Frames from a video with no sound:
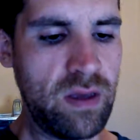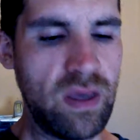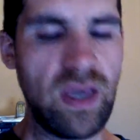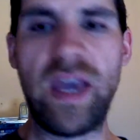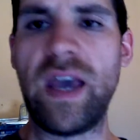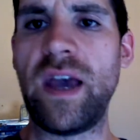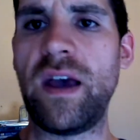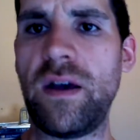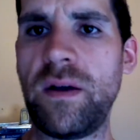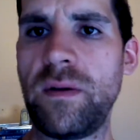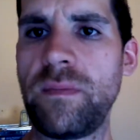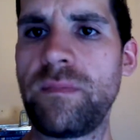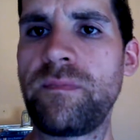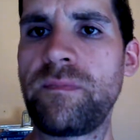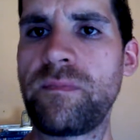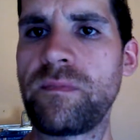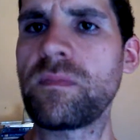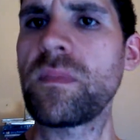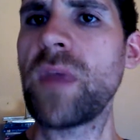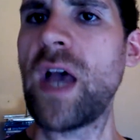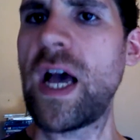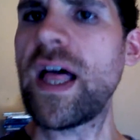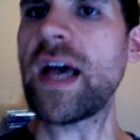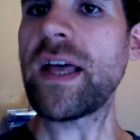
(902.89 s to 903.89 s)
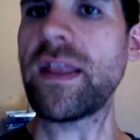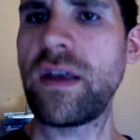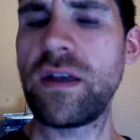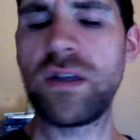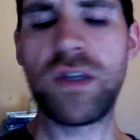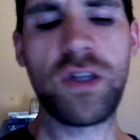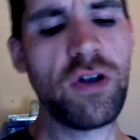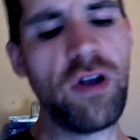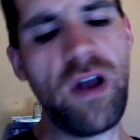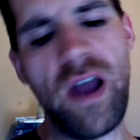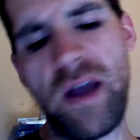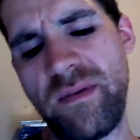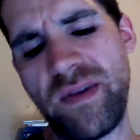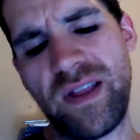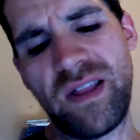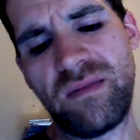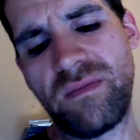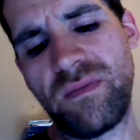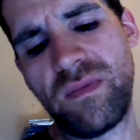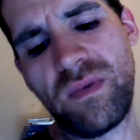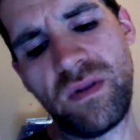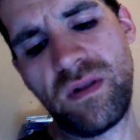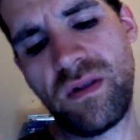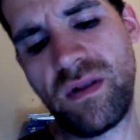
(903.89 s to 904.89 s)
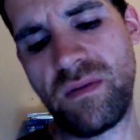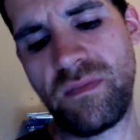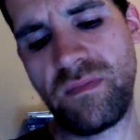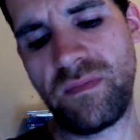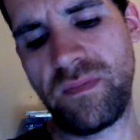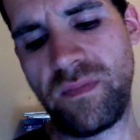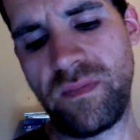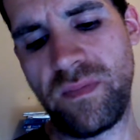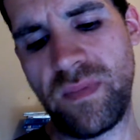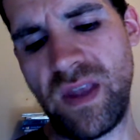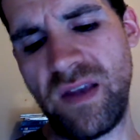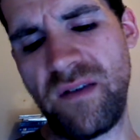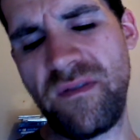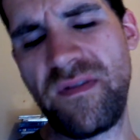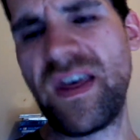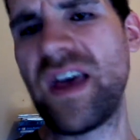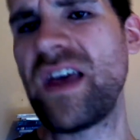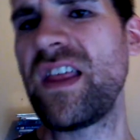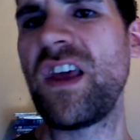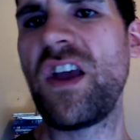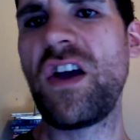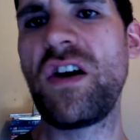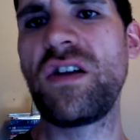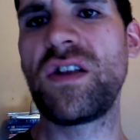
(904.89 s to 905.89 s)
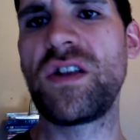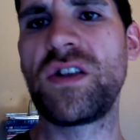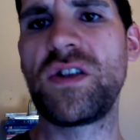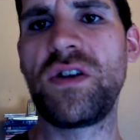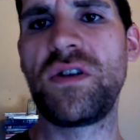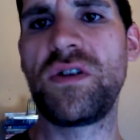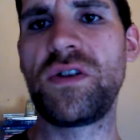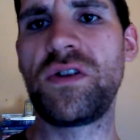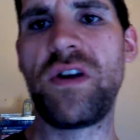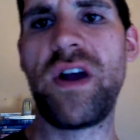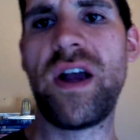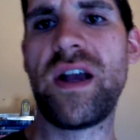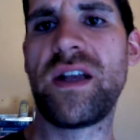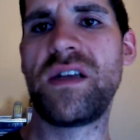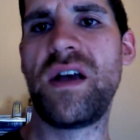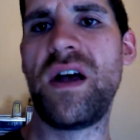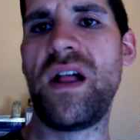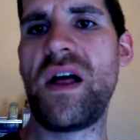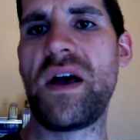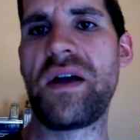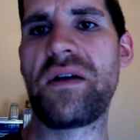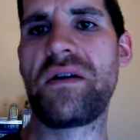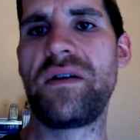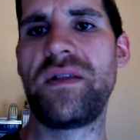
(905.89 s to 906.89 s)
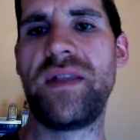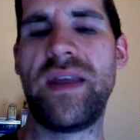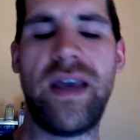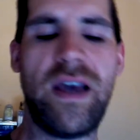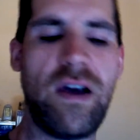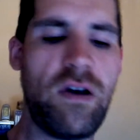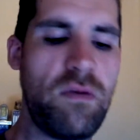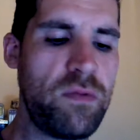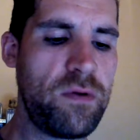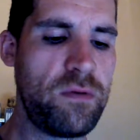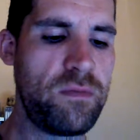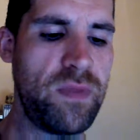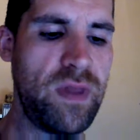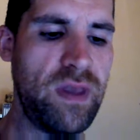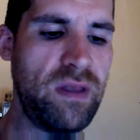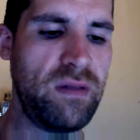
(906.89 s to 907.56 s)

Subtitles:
yeah. I like those tracks. I mean, if they're the only 2 tracks I like on the album,